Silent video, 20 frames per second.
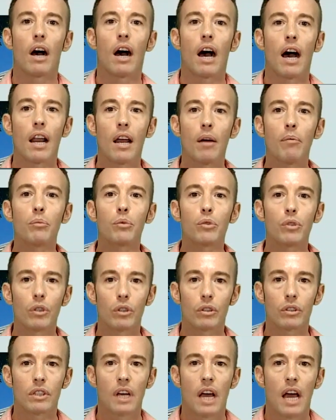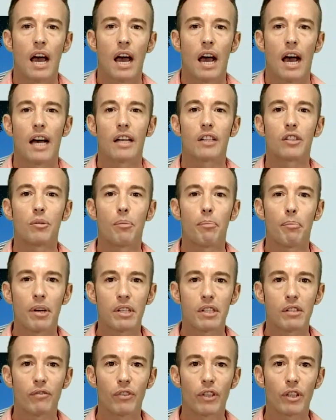Alain Mugnot at the
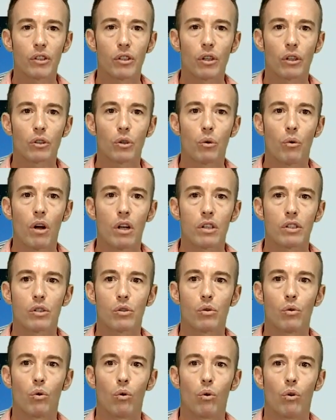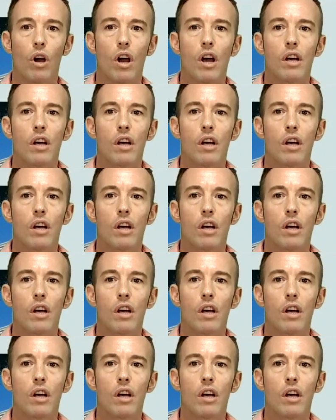Pacific Doctoral School.